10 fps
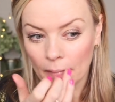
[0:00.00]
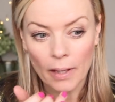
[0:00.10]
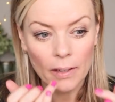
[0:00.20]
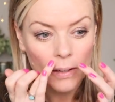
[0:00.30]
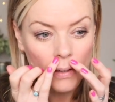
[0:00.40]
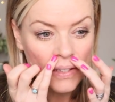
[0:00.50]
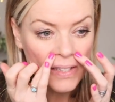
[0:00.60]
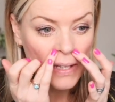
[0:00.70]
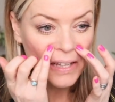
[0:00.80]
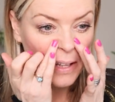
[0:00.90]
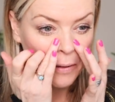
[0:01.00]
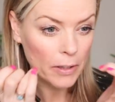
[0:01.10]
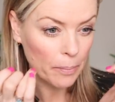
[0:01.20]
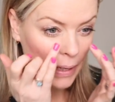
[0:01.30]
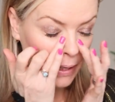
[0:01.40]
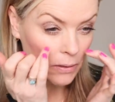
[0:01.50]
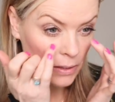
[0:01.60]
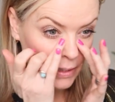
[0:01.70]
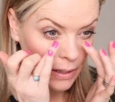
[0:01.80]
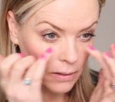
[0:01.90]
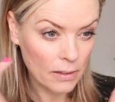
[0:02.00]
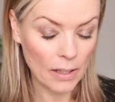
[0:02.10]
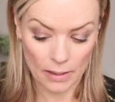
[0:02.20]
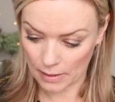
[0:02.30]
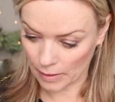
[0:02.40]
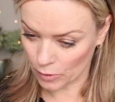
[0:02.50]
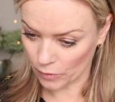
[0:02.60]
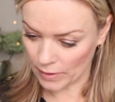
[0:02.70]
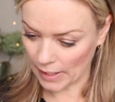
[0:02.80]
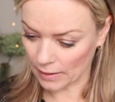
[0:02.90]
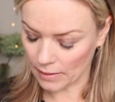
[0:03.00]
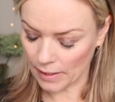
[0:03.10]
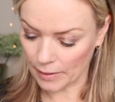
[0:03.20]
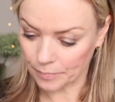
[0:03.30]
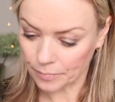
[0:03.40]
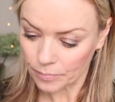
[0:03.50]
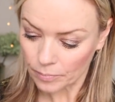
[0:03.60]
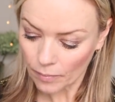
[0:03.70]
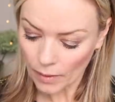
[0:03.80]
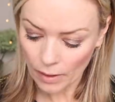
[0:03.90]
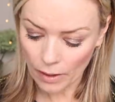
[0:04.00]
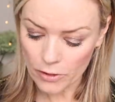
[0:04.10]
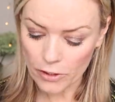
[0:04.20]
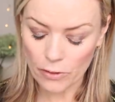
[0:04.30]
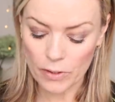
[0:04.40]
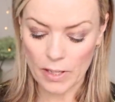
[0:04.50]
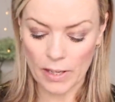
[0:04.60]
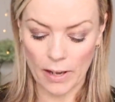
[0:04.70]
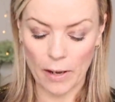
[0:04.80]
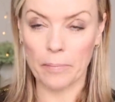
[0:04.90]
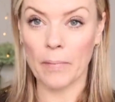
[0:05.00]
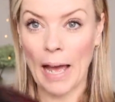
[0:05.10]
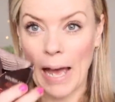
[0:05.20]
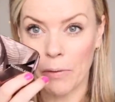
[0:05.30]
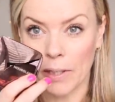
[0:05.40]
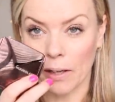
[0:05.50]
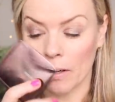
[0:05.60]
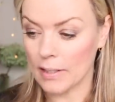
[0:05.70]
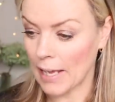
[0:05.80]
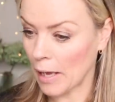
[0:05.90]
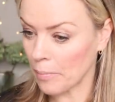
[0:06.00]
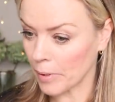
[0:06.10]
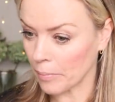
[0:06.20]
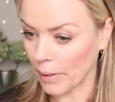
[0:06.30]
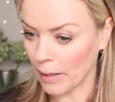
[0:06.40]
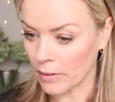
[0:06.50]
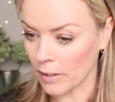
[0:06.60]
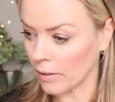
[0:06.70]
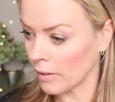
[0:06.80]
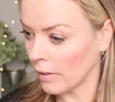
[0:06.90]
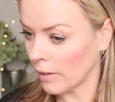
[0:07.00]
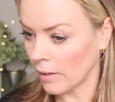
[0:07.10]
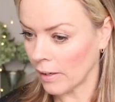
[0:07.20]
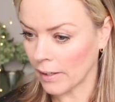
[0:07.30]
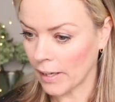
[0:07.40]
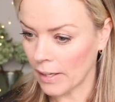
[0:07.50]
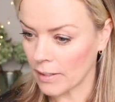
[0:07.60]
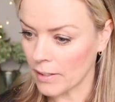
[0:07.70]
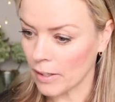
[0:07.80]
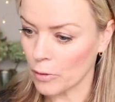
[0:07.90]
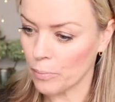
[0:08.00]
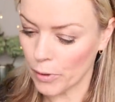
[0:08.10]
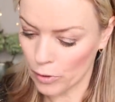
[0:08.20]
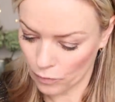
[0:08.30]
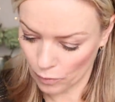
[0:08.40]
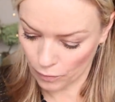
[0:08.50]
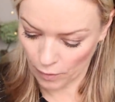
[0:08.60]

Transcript: And I'm going to set that with a powder now because that seems to have settled in. going to use the Hourglass Ambient Powder. Again, such beautiful